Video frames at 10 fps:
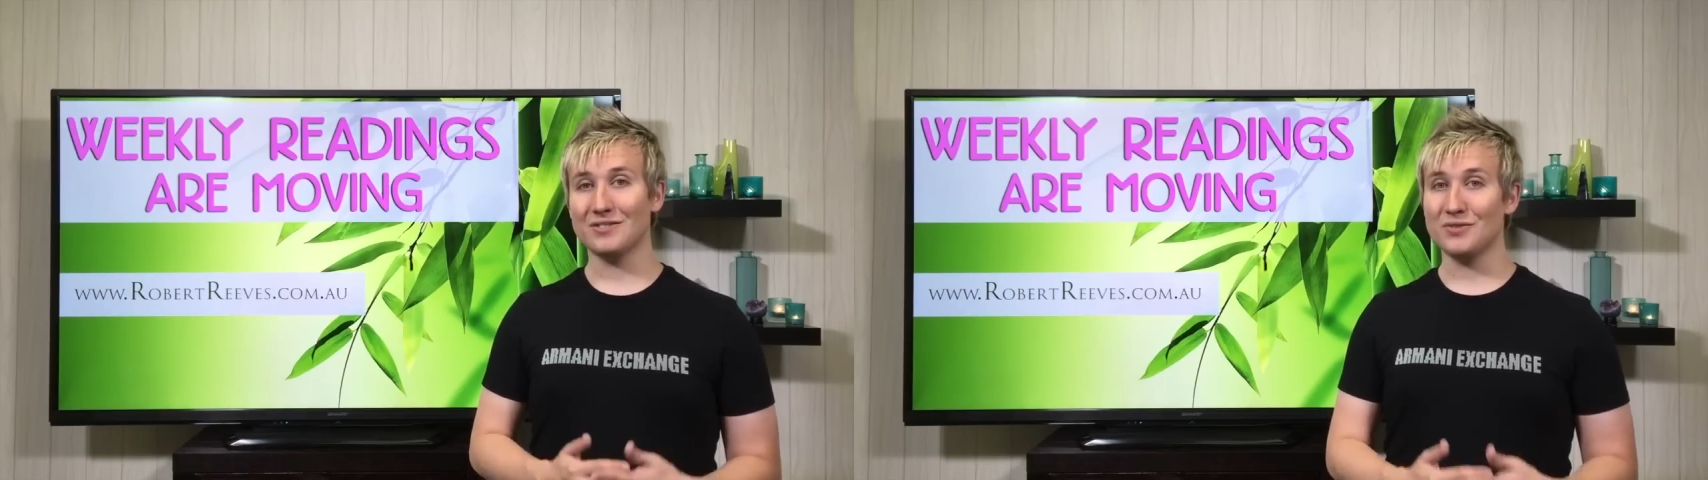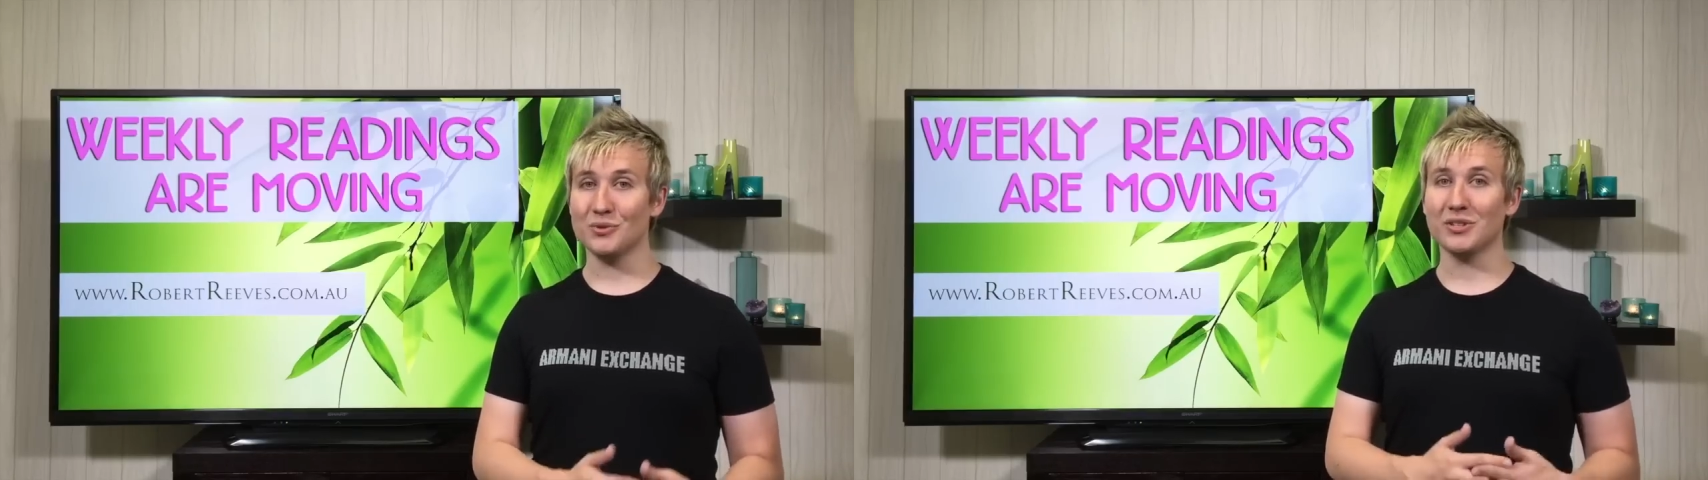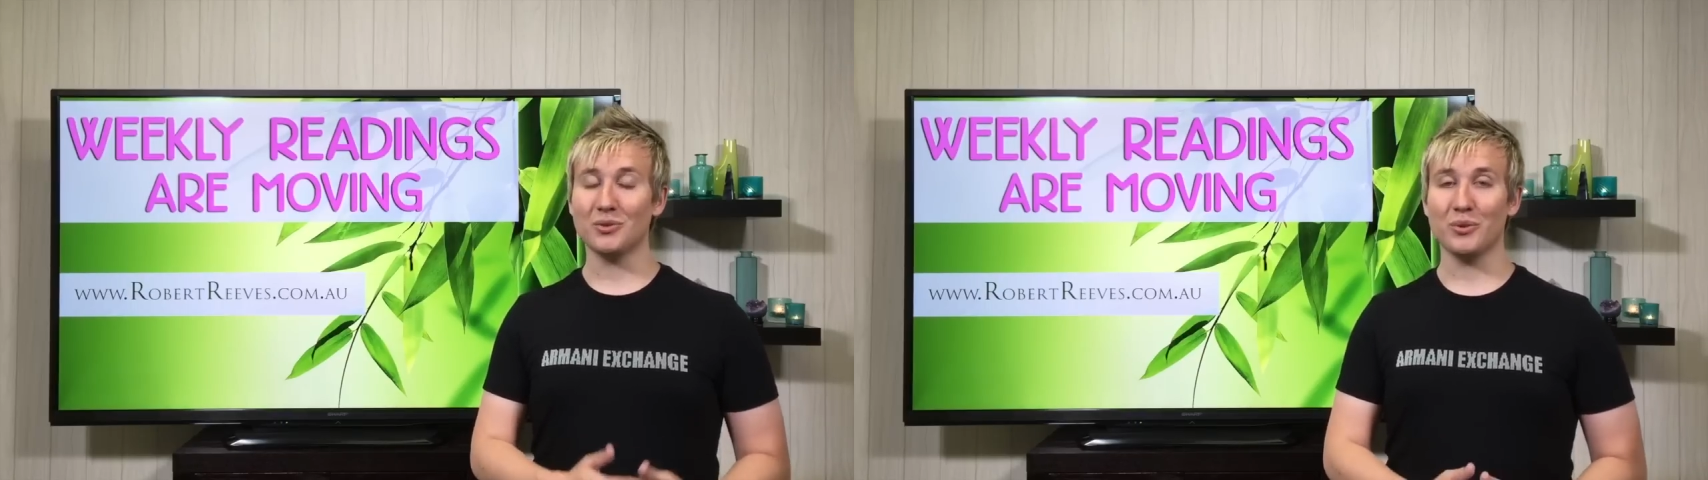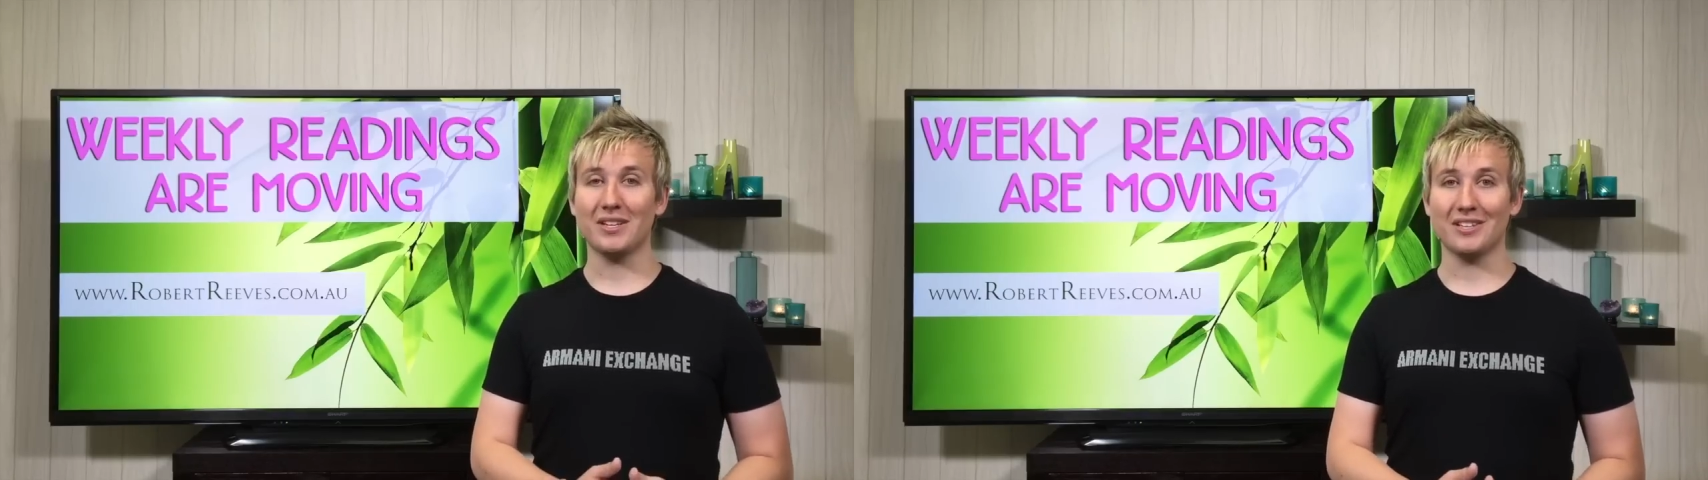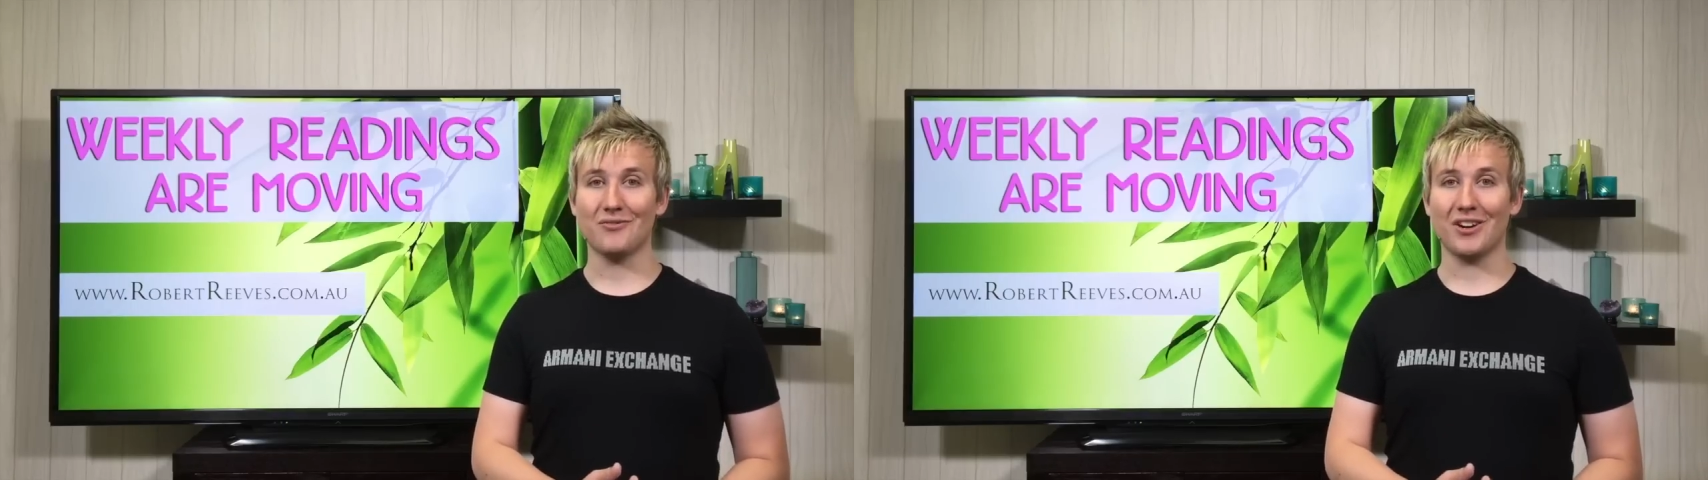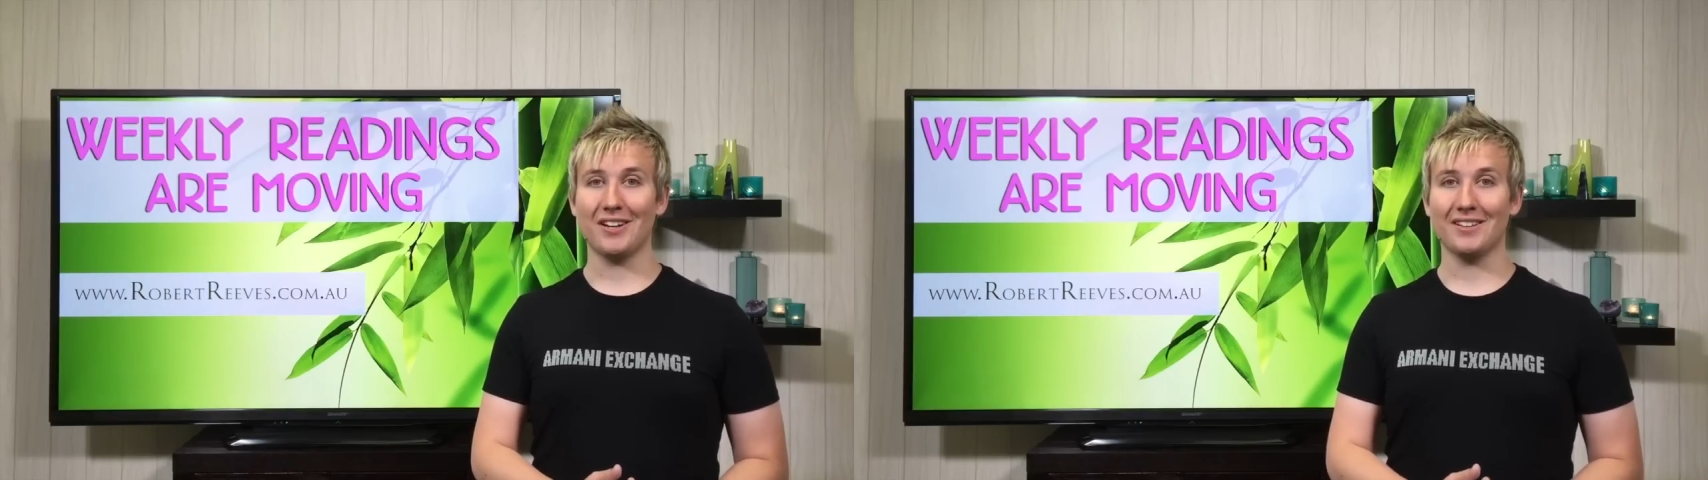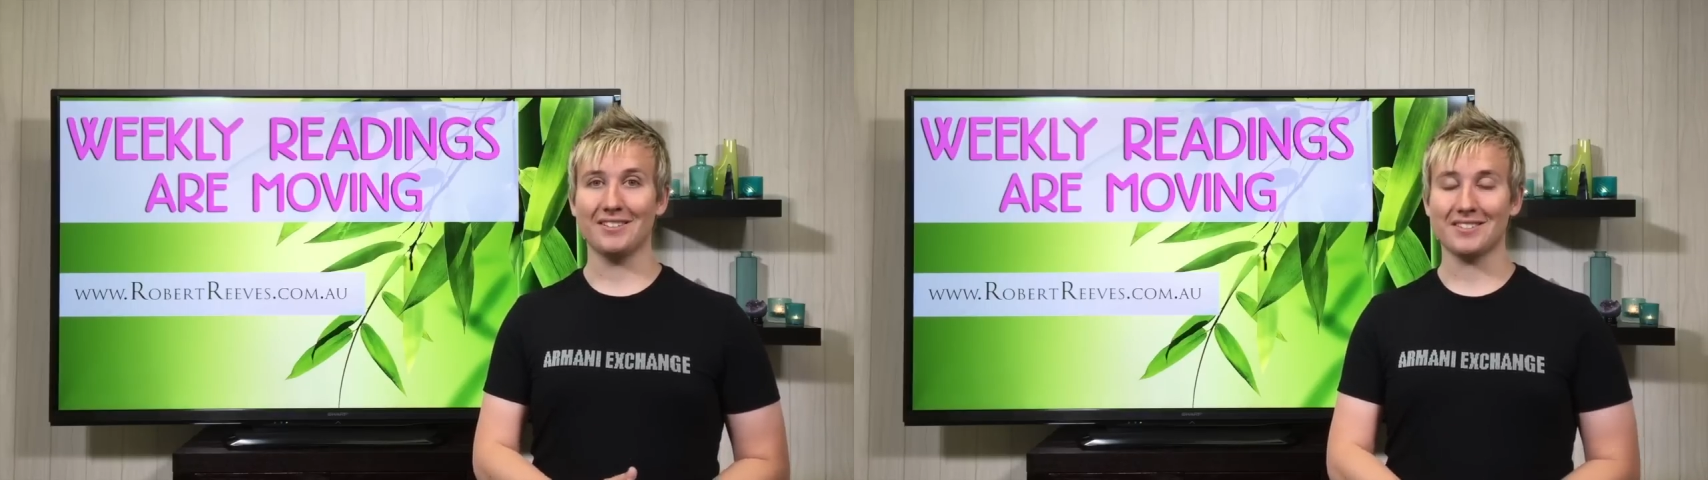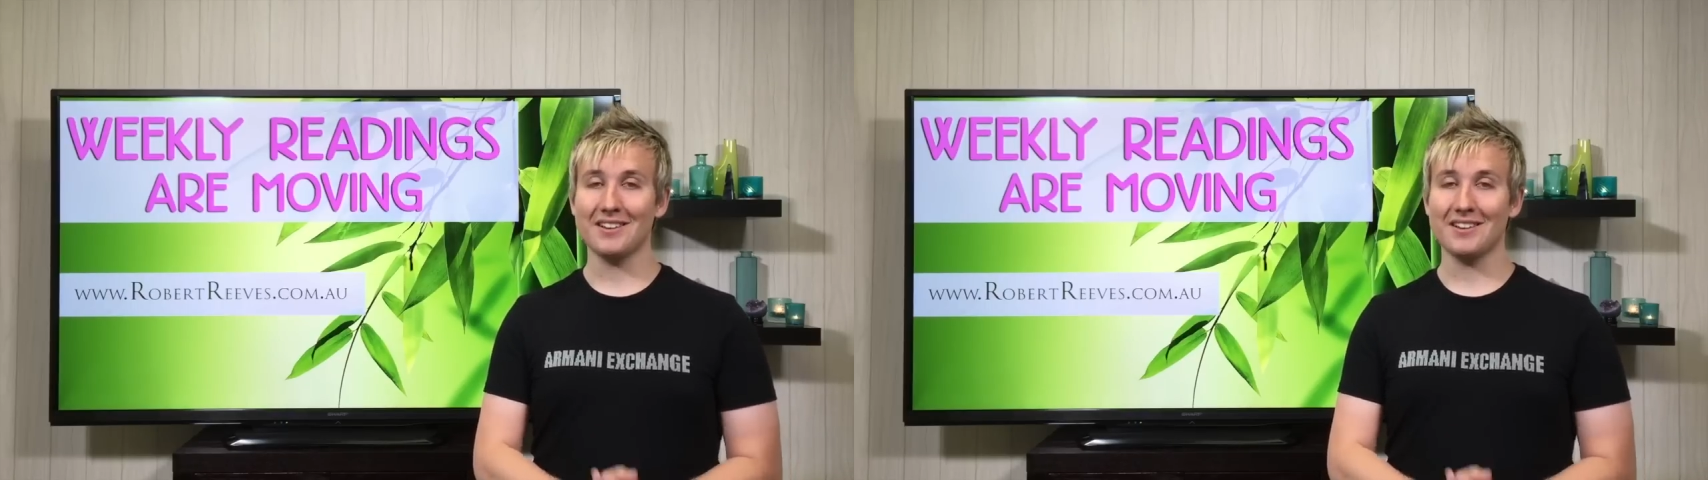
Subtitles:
of doing the weekly readings.